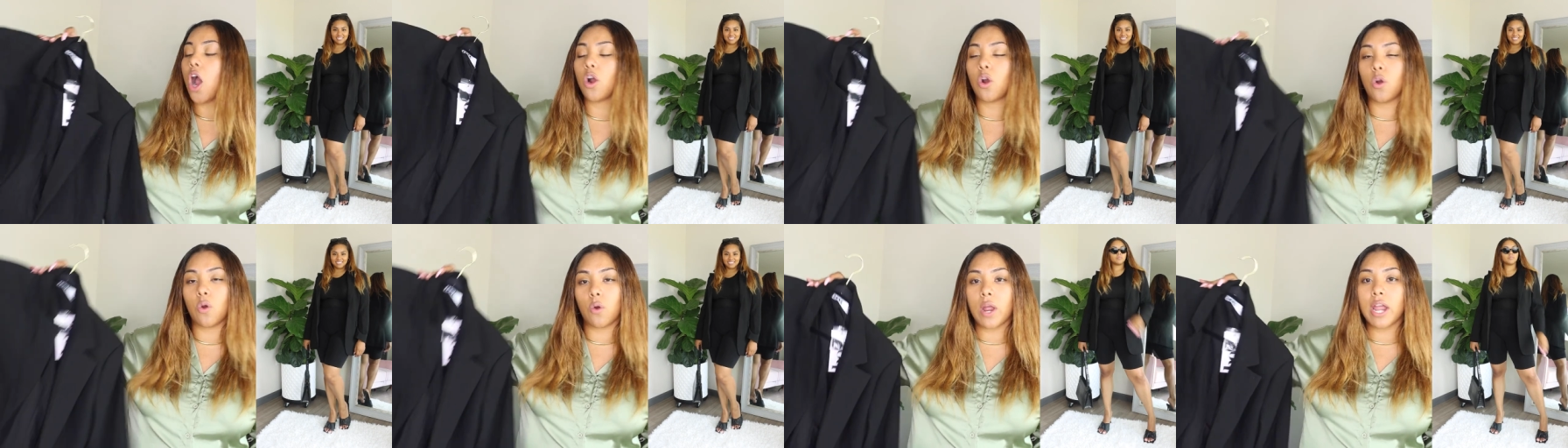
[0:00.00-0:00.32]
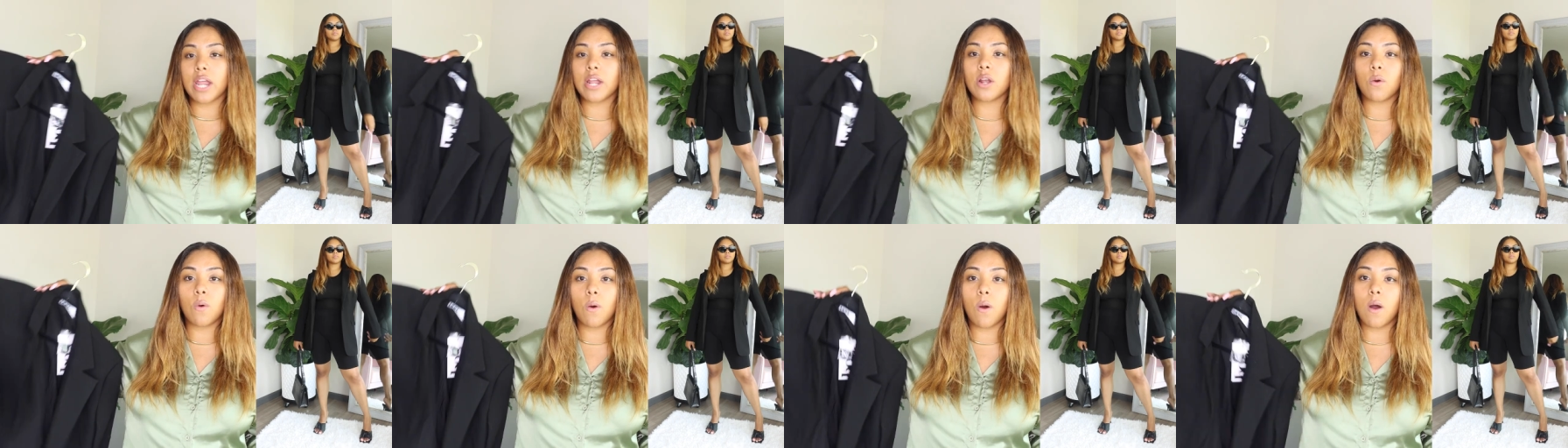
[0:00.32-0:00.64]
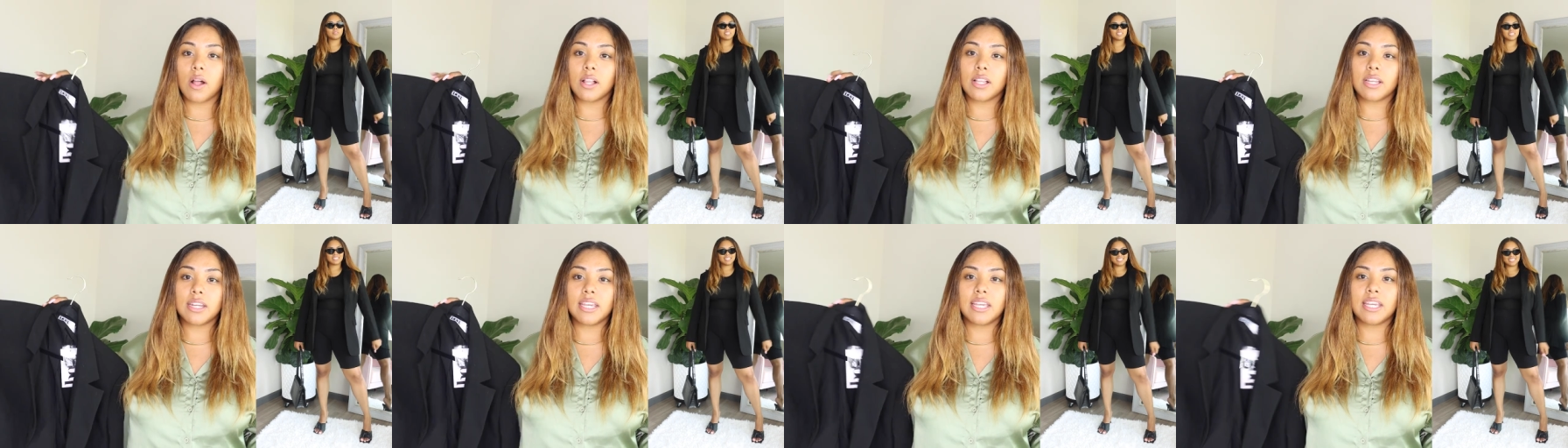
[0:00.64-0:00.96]
great
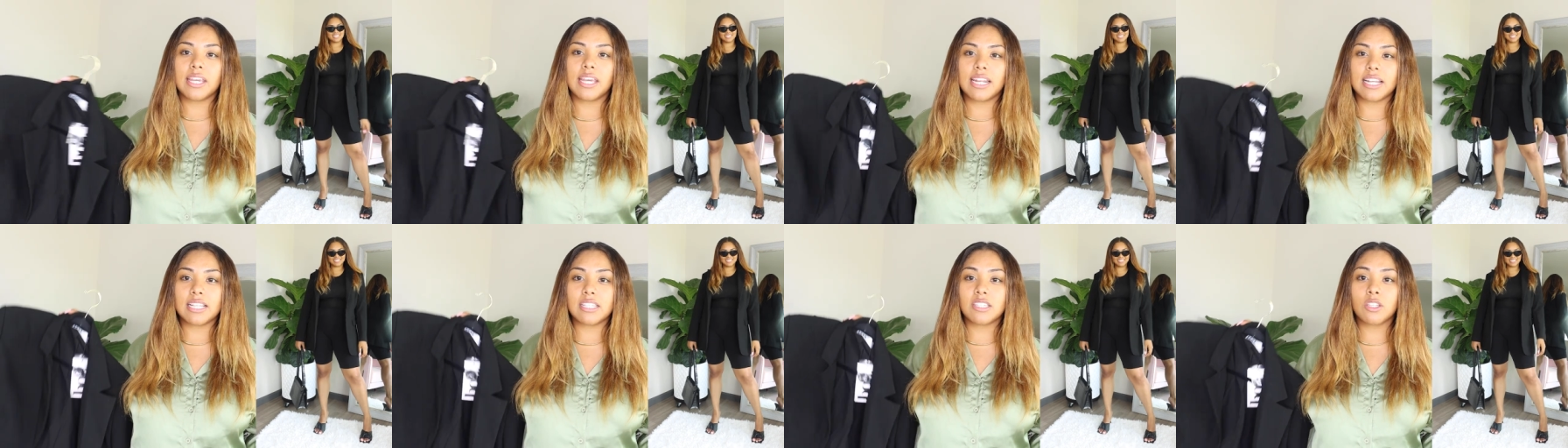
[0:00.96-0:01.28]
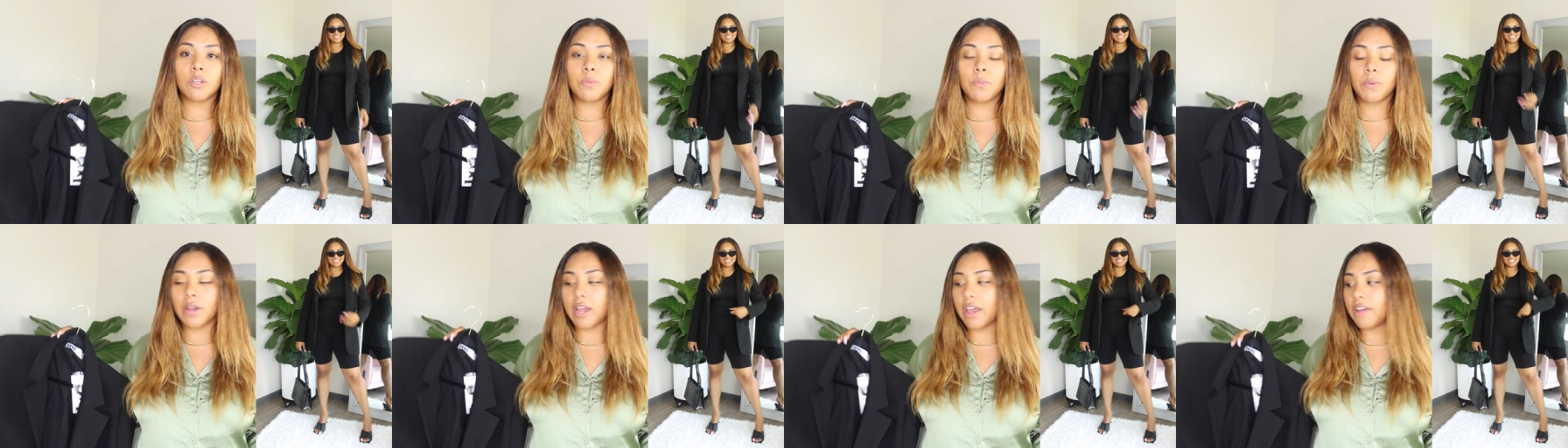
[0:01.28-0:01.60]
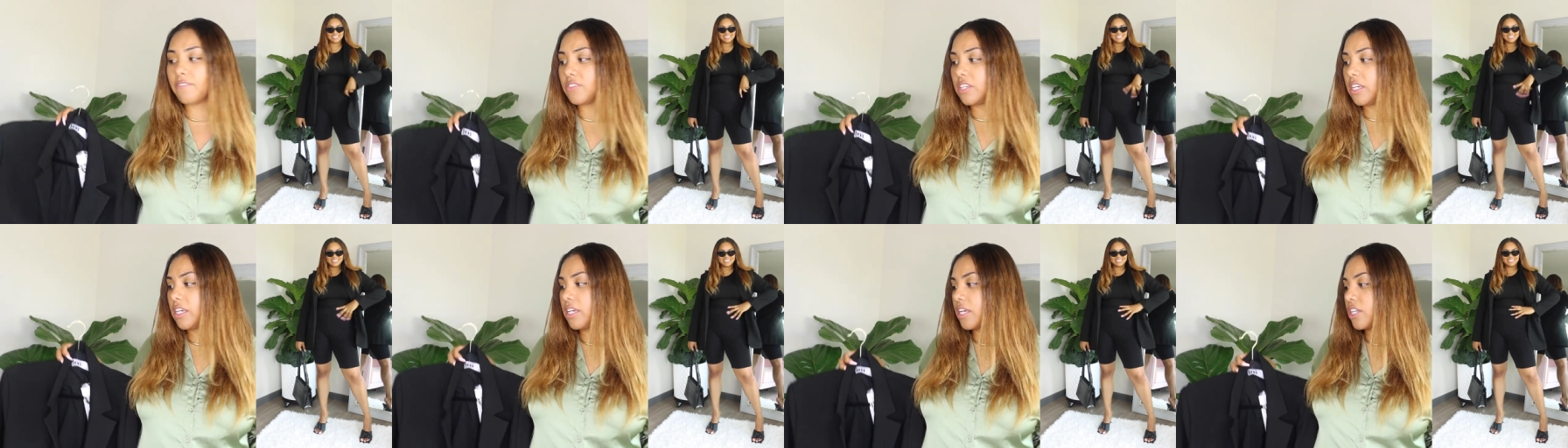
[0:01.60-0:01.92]
quality and it's super
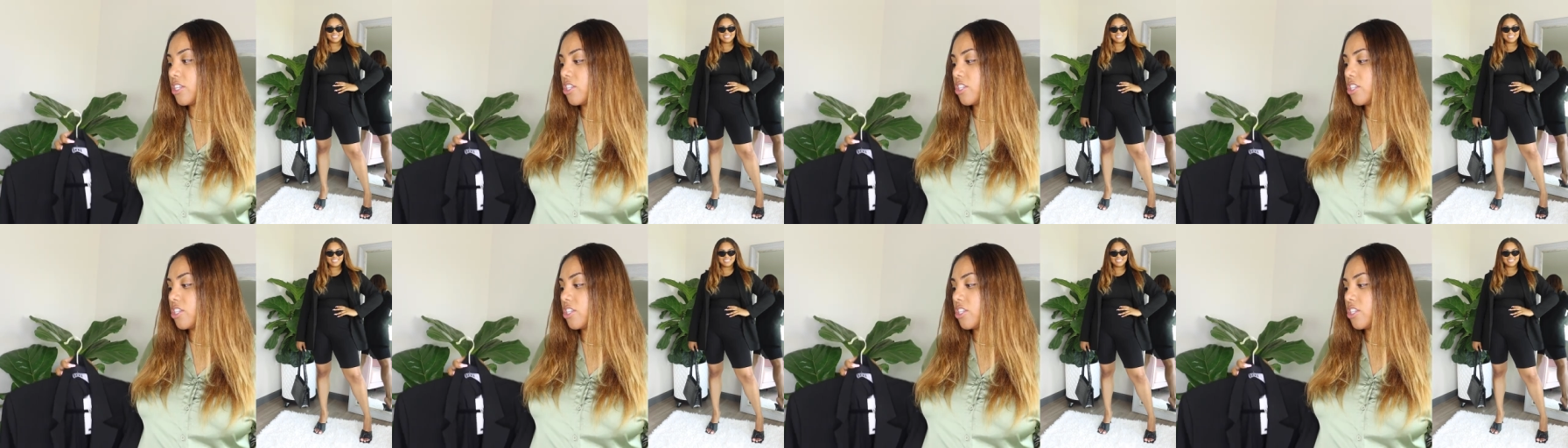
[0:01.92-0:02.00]
hefty,